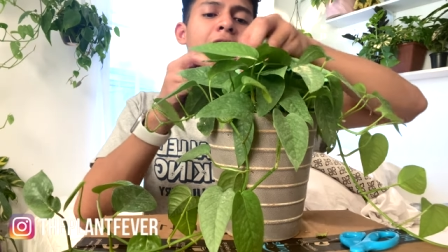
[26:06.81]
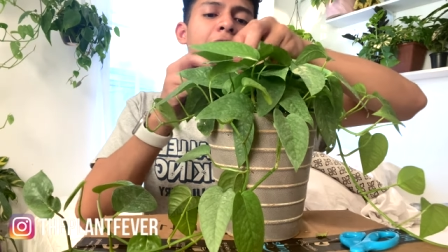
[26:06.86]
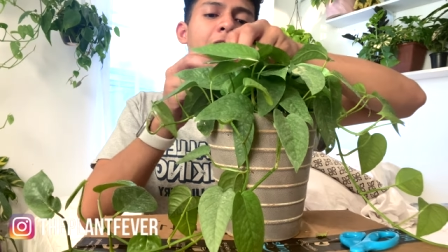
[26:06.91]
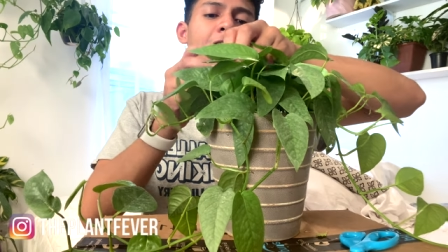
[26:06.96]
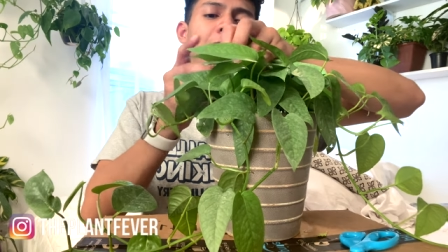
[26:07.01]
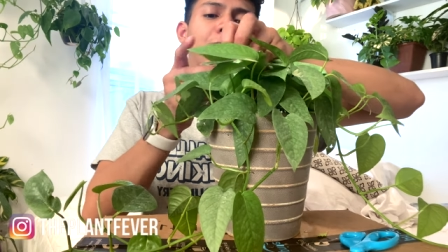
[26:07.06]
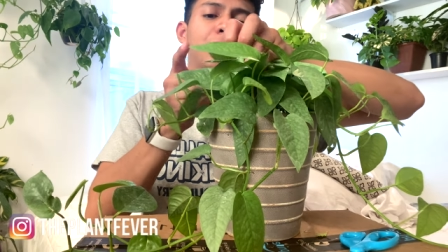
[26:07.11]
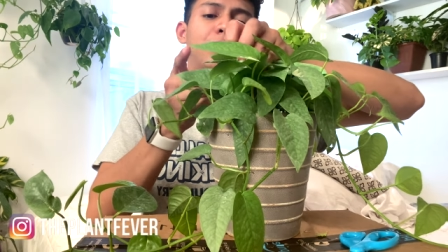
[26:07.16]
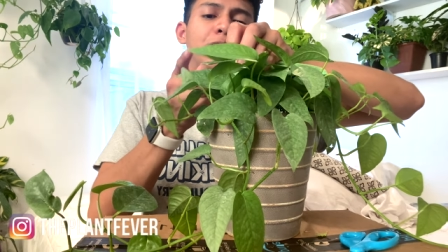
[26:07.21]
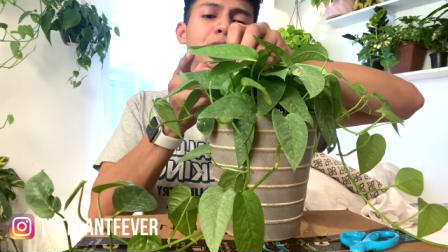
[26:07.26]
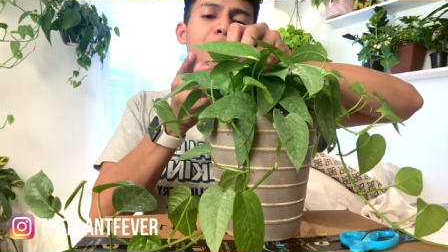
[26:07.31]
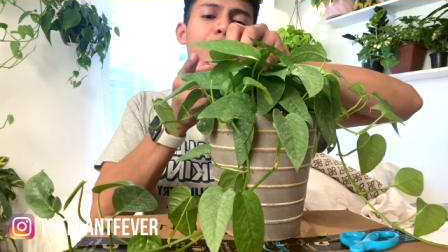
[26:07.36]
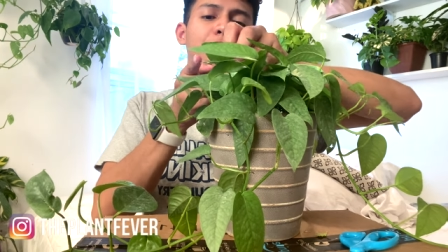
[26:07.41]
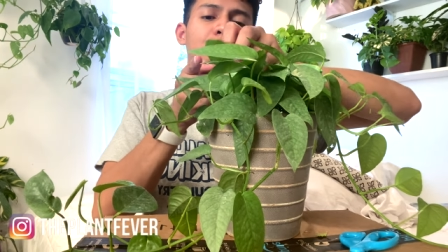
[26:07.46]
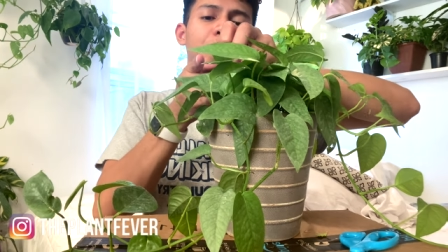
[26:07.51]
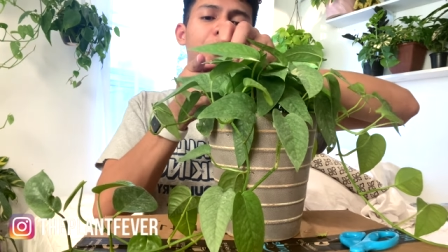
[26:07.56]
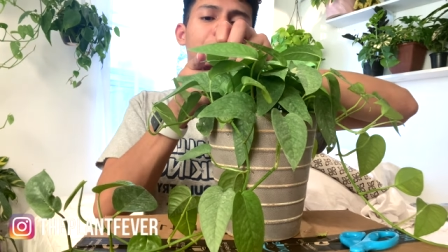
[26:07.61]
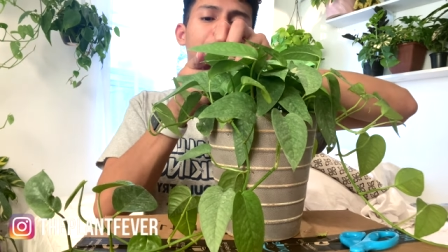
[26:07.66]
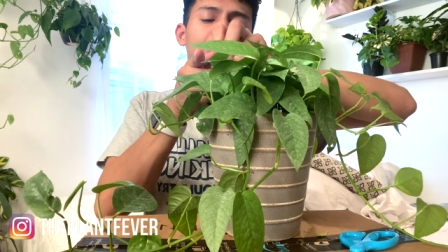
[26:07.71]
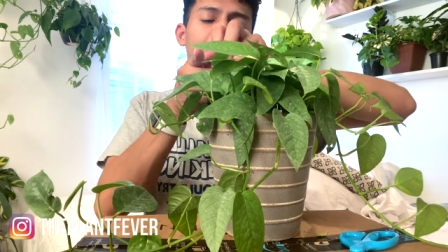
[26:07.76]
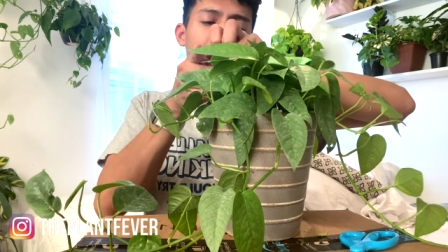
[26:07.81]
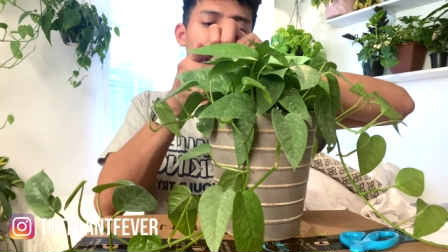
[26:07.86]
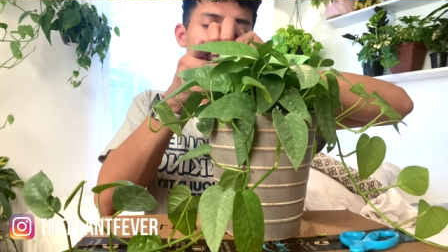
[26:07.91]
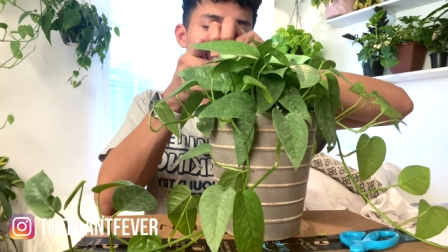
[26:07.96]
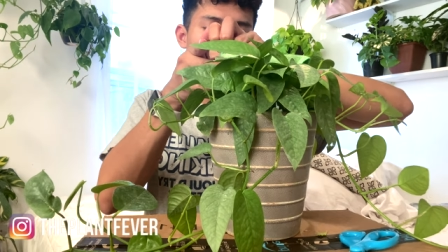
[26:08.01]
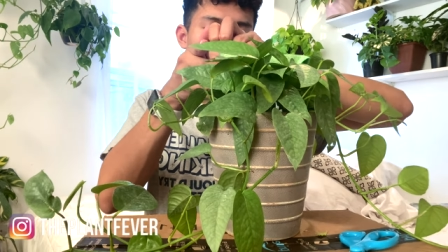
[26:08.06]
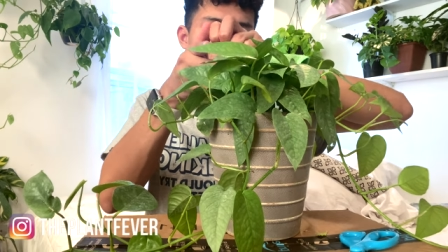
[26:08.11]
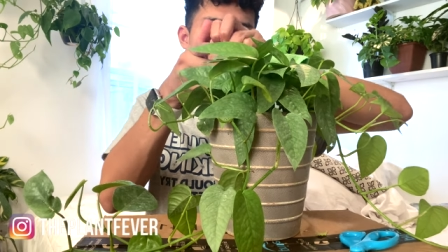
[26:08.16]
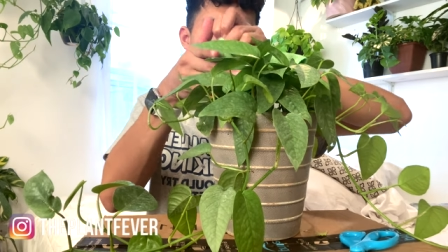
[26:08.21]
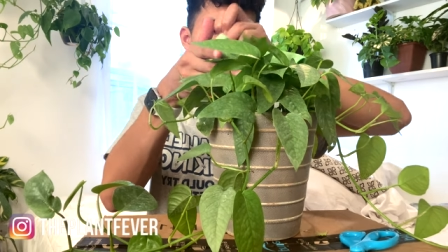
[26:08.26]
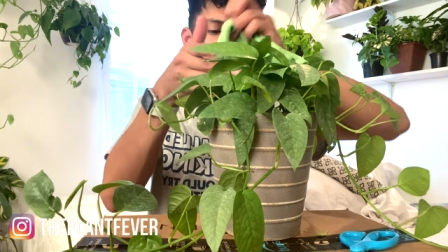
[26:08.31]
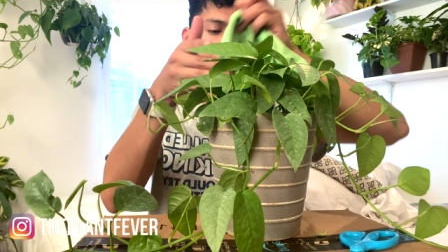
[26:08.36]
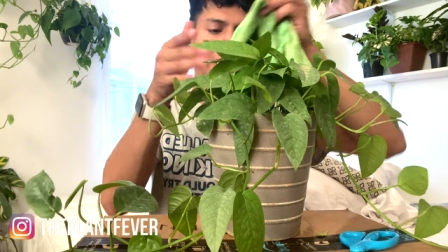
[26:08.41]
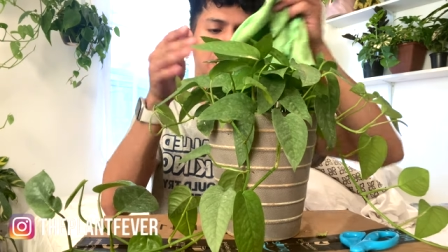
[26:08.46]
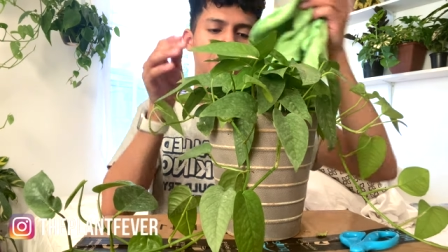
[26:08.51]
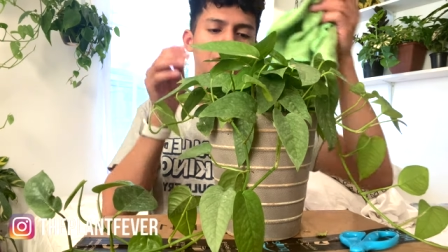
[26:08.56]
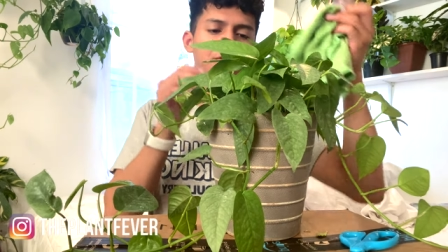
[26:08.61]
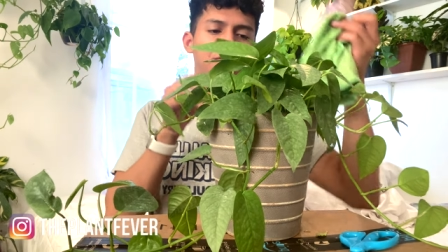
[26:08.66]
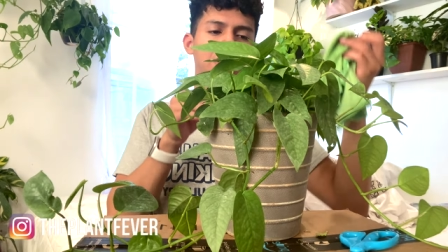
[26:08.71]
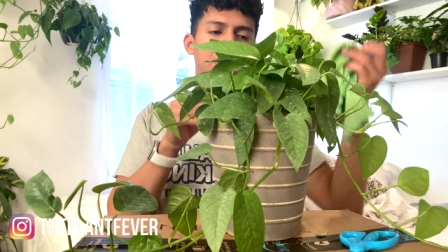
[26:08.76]
i'm just so in love with her i
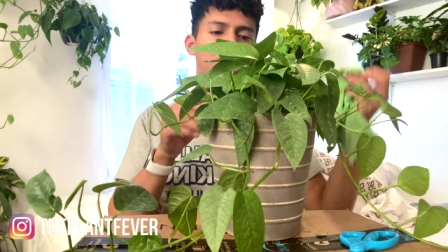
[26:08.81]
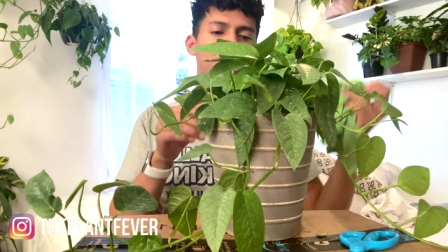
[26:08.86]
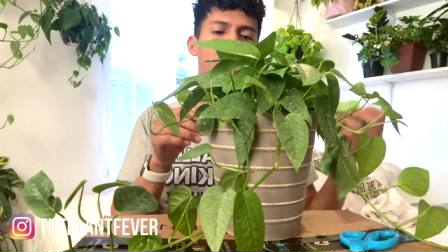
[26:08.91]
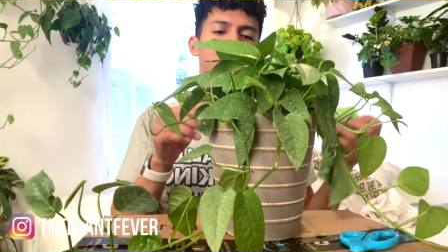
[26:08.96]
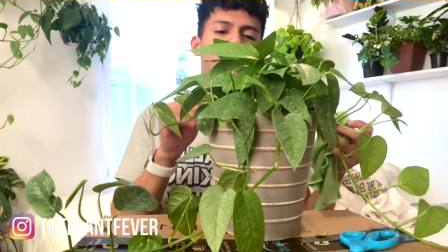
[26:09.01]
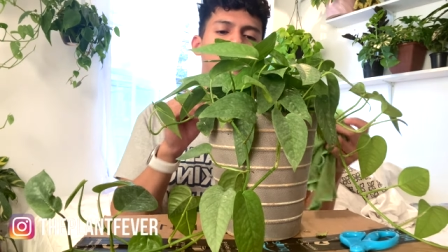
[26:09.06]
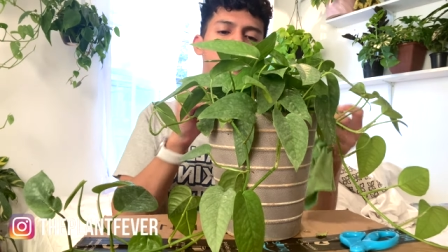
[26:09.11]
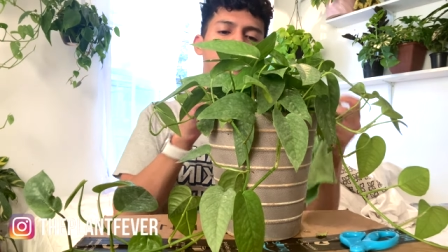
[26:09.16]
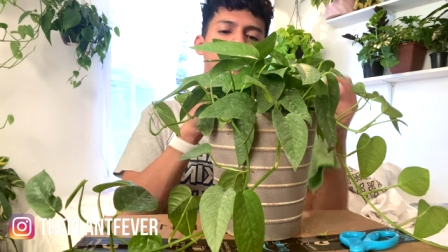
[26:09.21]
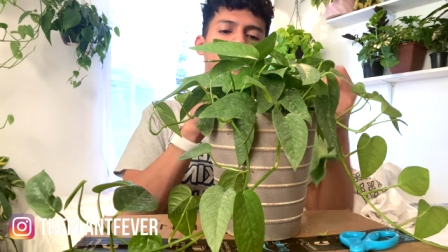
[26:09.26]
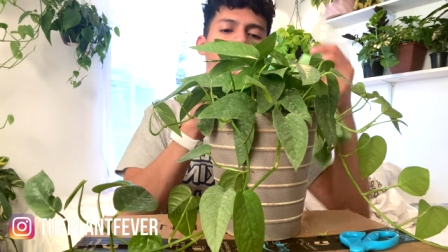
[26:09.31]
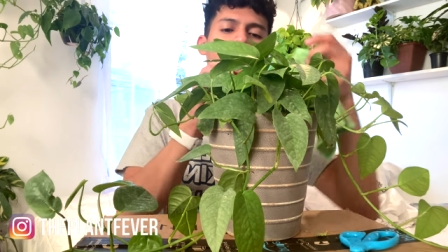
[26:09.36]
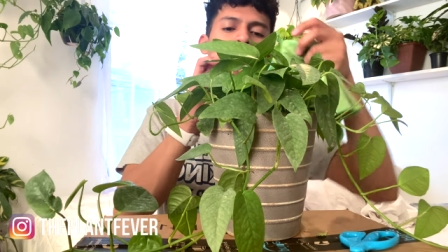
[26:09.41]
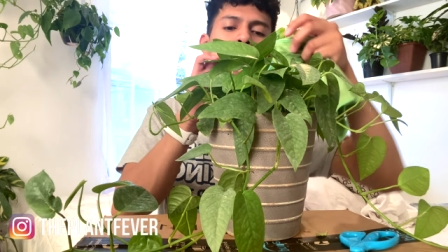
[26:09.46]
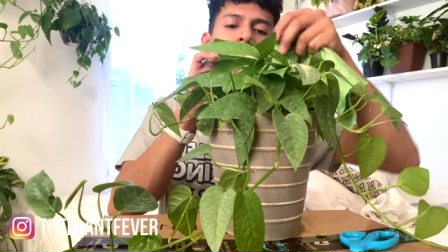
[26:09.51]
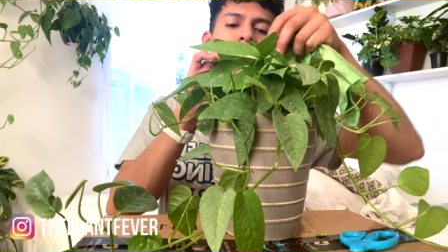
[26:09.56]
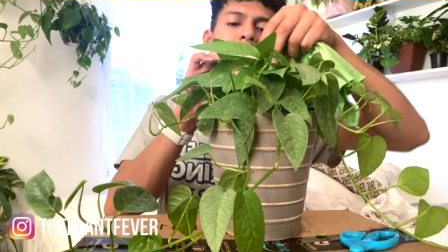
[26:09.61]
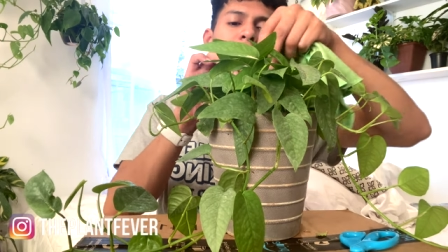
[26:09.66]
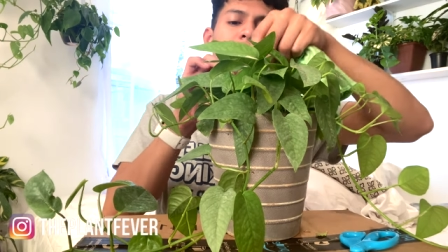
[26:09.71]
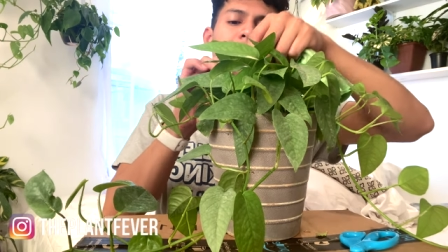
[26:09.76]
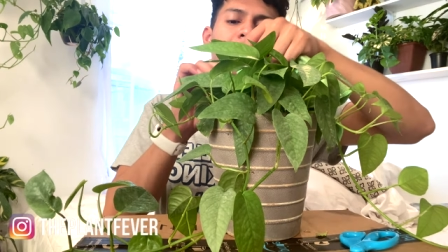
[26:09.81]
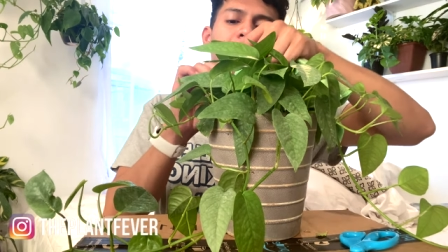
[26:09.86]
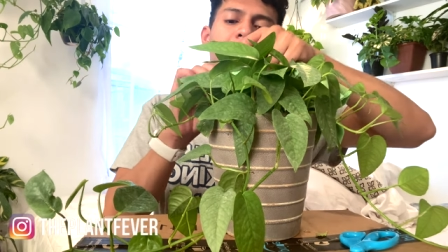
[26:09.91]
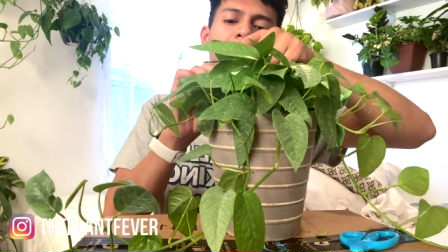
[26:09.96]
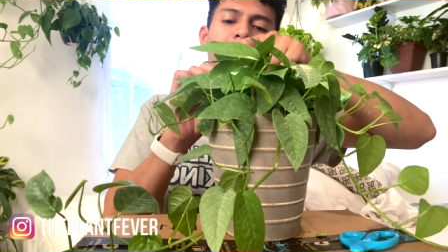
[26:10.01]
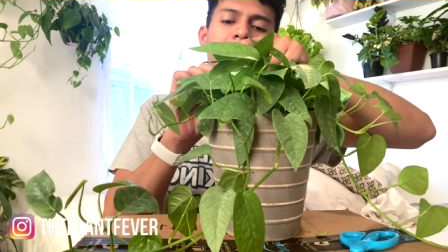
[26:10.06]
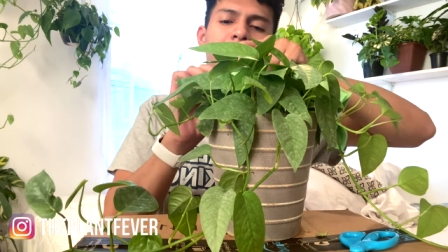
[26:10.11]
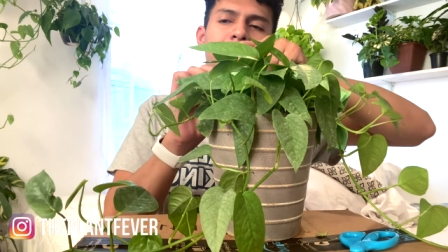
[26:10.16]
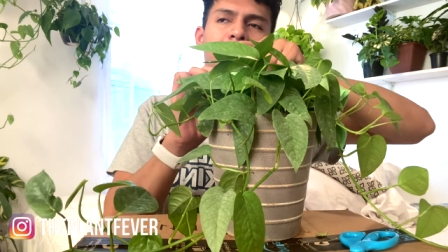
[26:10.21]
gave like one to my grandma and i